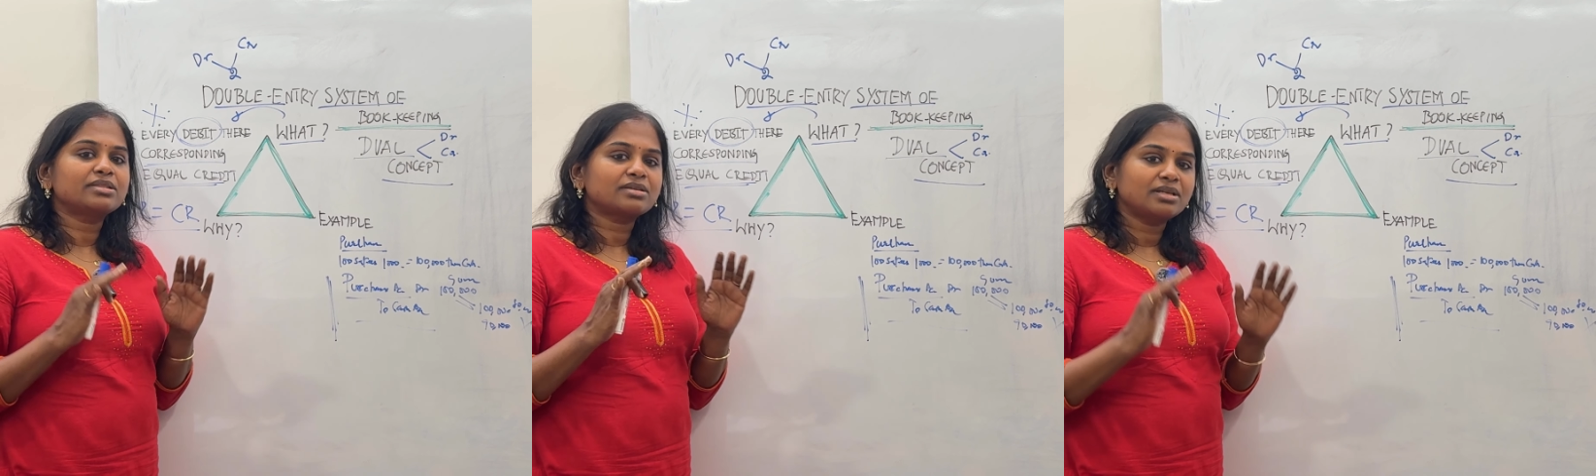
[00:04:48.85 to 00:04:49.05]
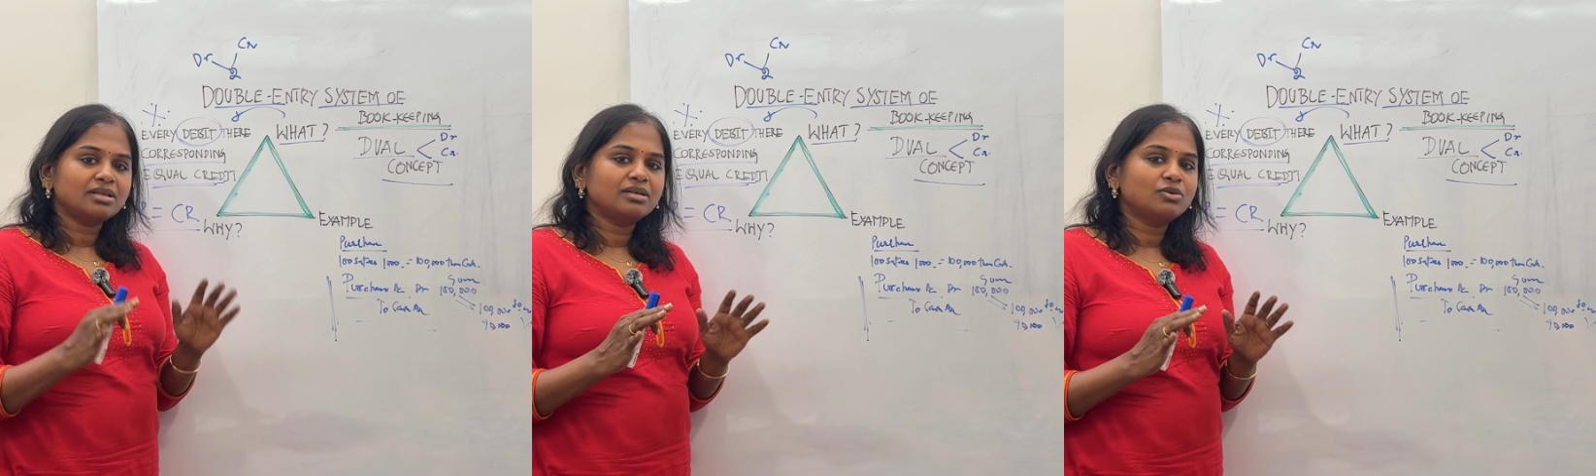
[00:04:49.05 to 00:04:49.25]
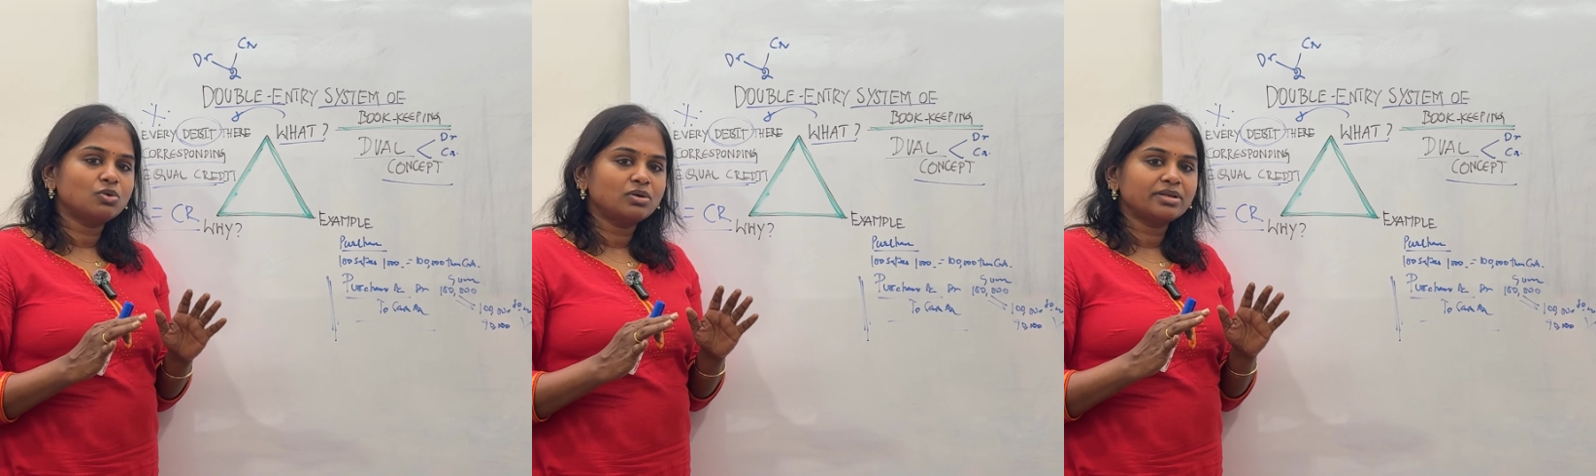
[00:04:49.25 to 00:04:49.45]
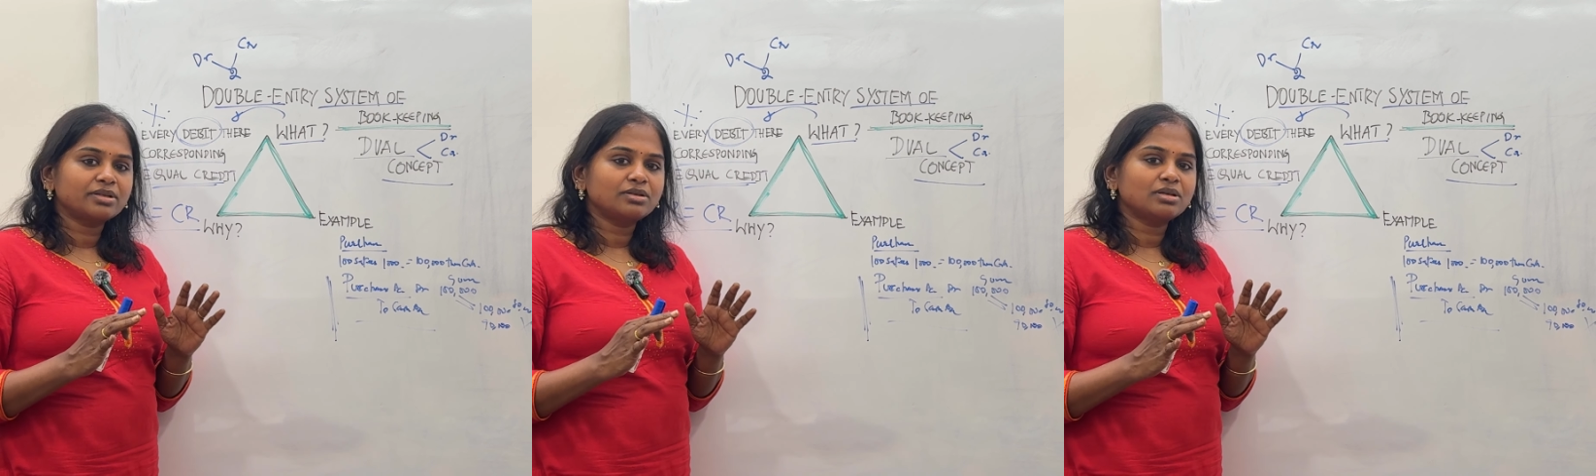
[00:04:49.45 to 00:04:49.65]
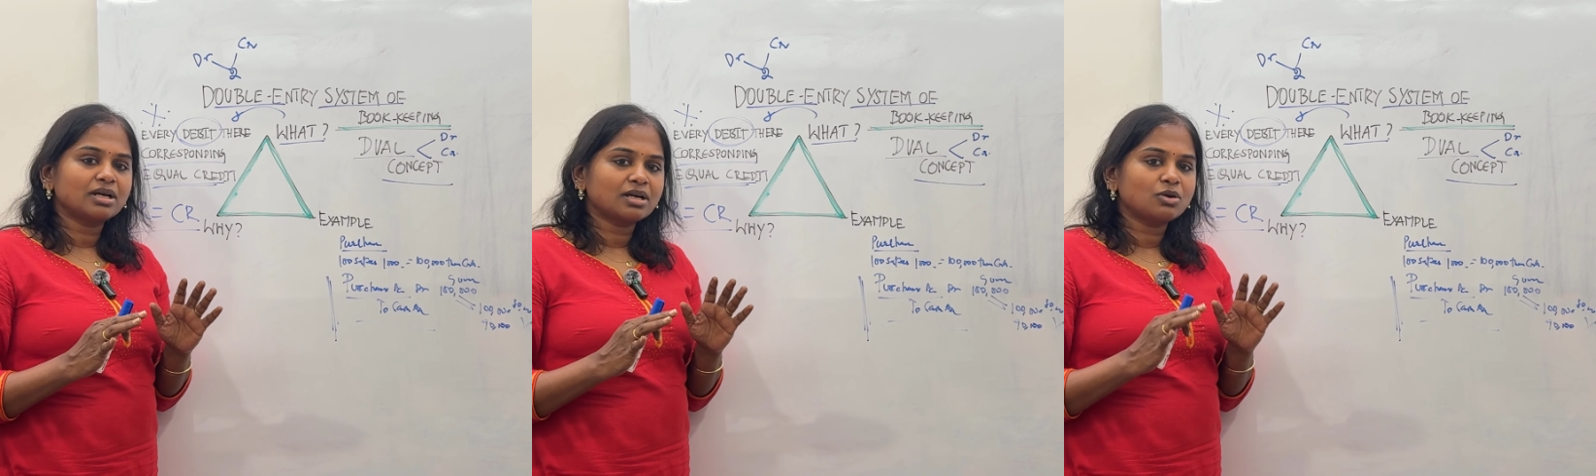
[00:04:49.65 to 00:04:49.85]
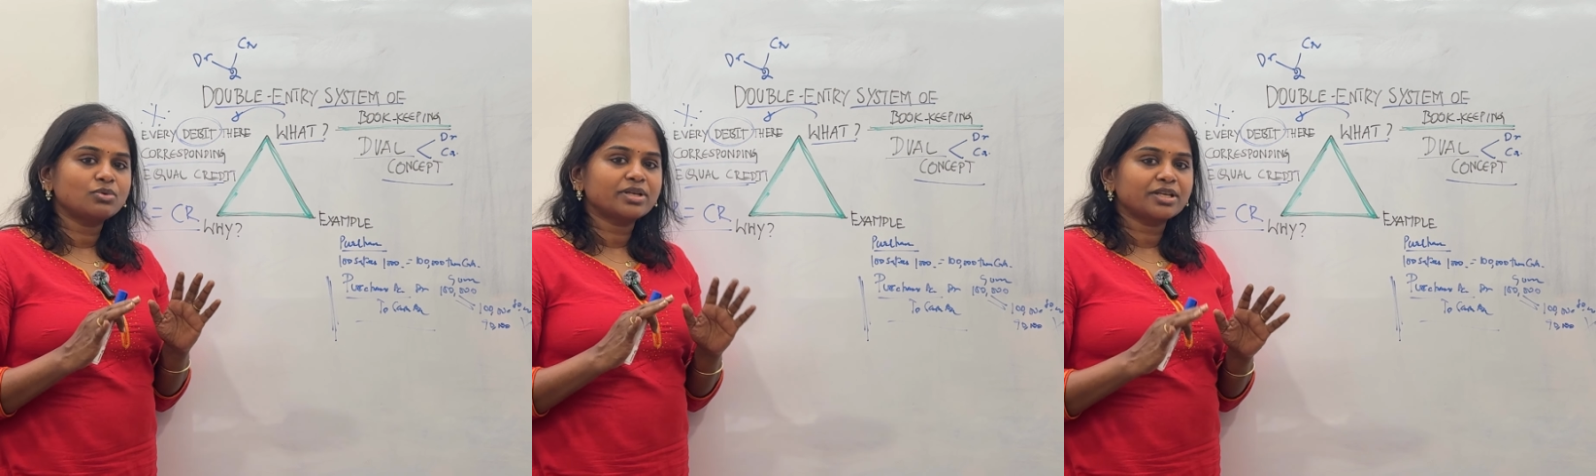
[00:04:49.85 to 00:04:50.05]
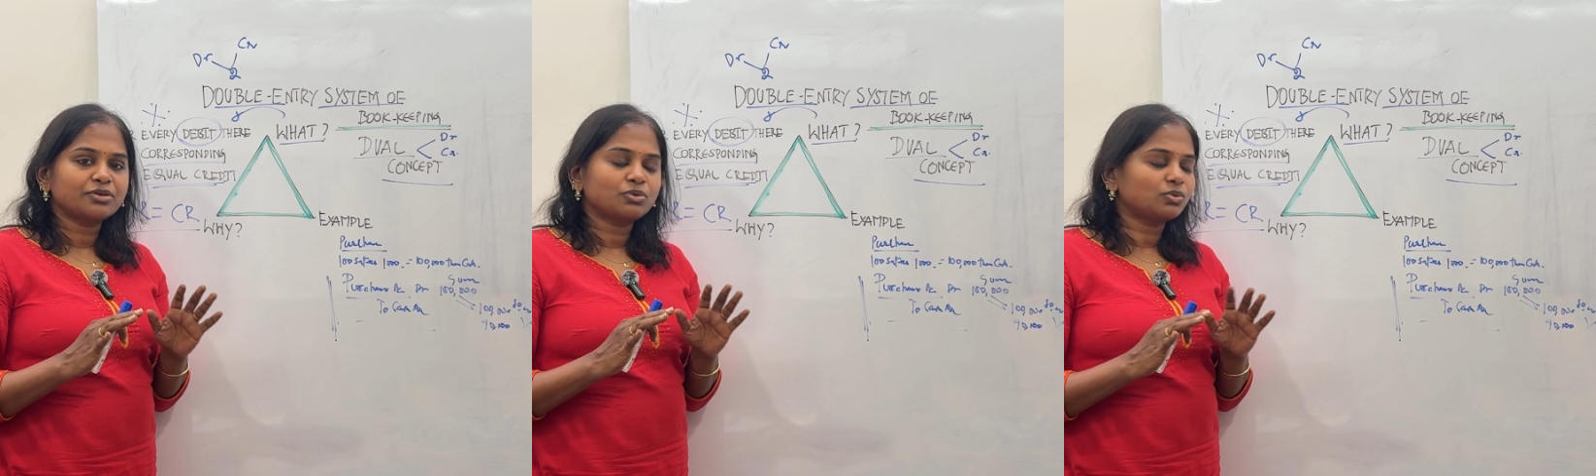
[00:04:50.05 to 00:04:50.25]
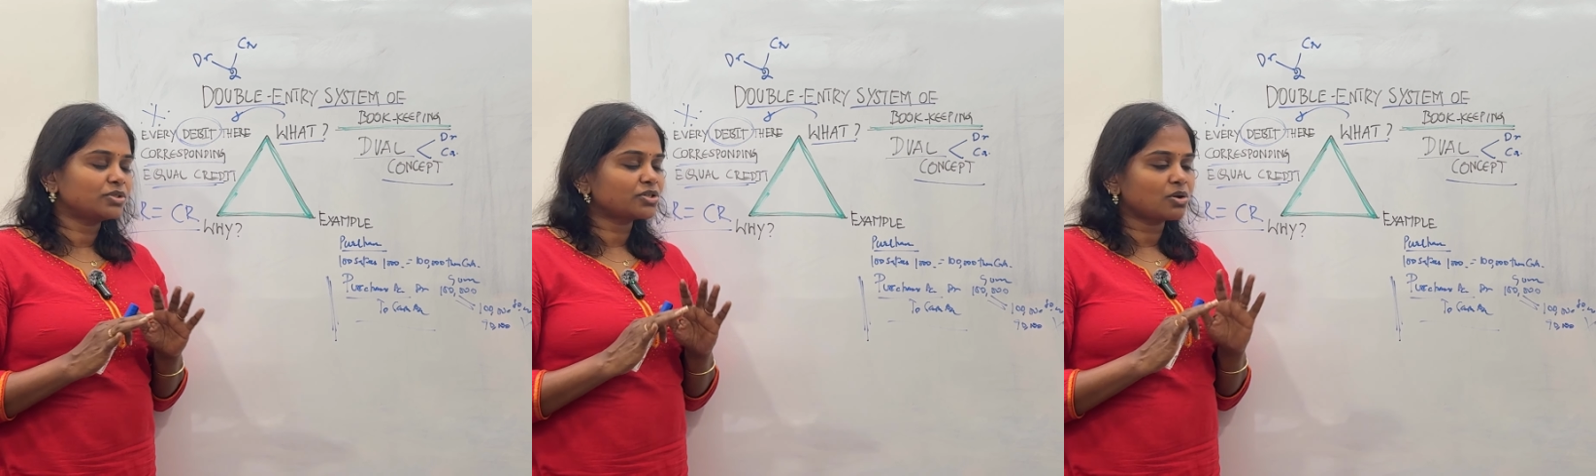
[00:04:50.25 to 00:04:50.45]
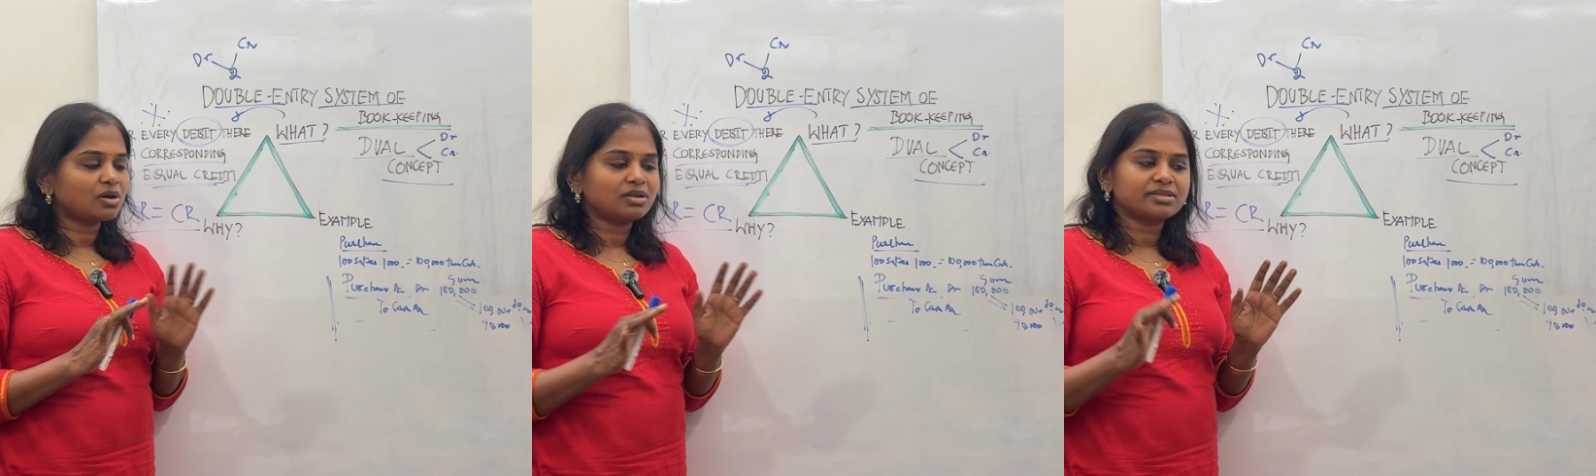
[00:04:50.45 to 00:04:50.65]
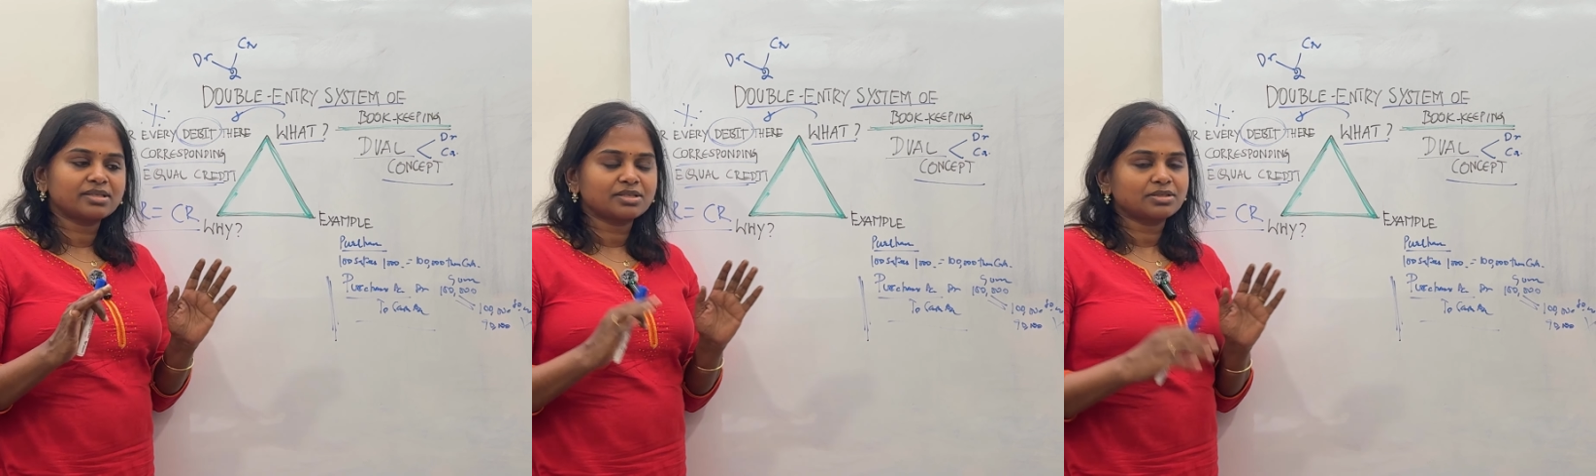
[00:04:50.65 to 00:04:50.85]
3 golden accounting rules,
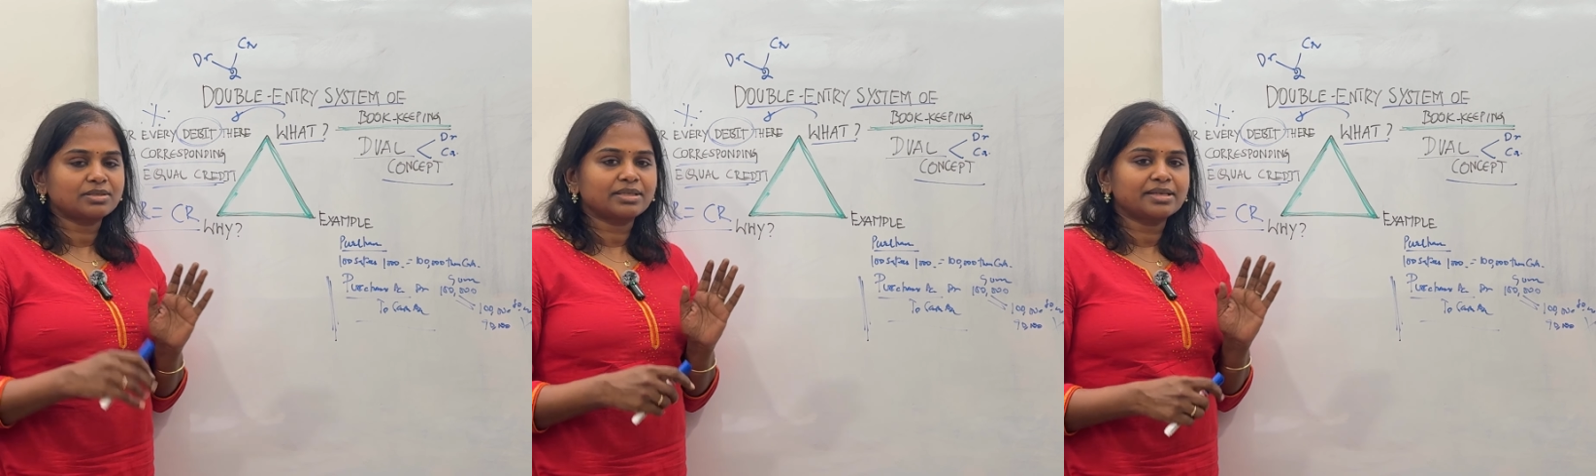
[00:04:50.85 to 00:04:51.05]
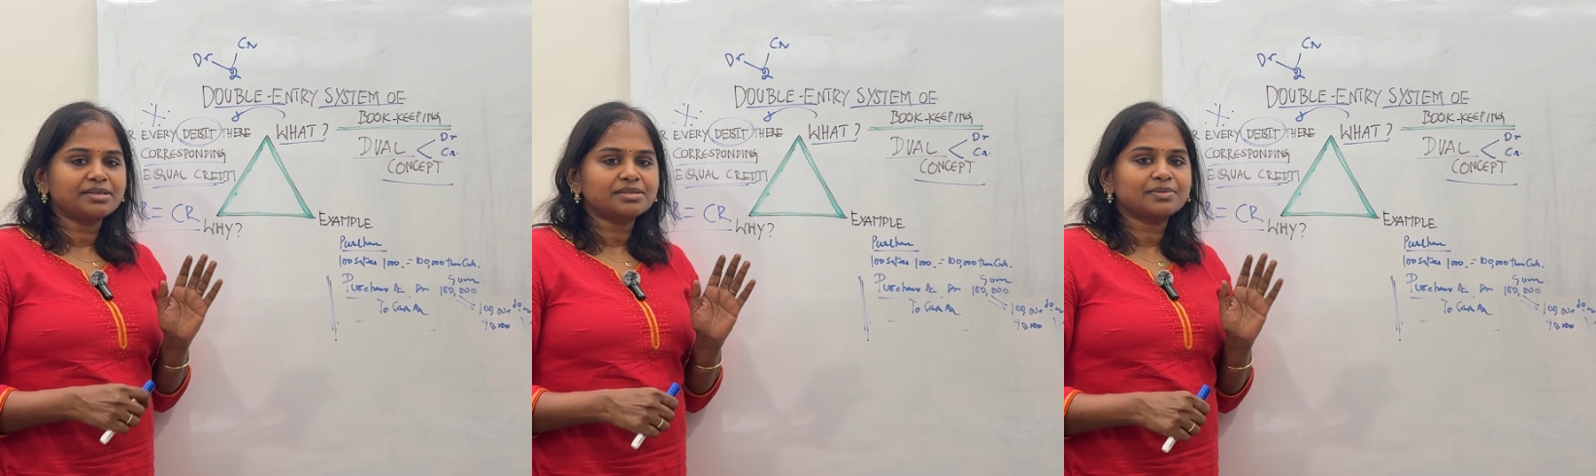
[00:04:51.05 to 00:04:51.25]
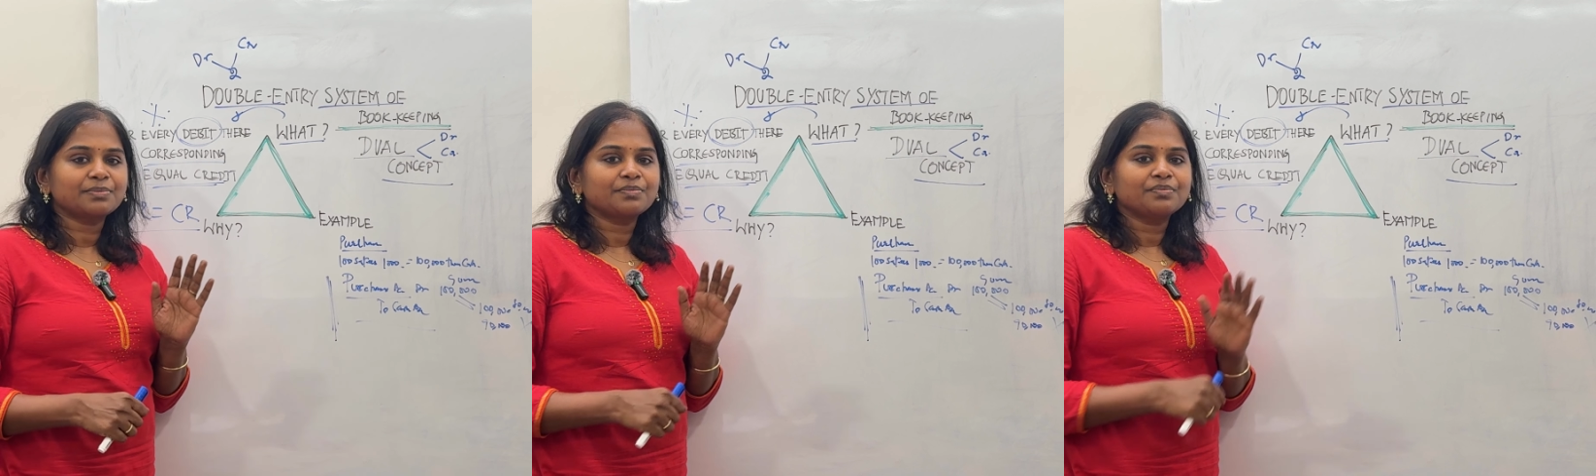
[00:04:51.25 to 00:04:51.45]
all such things.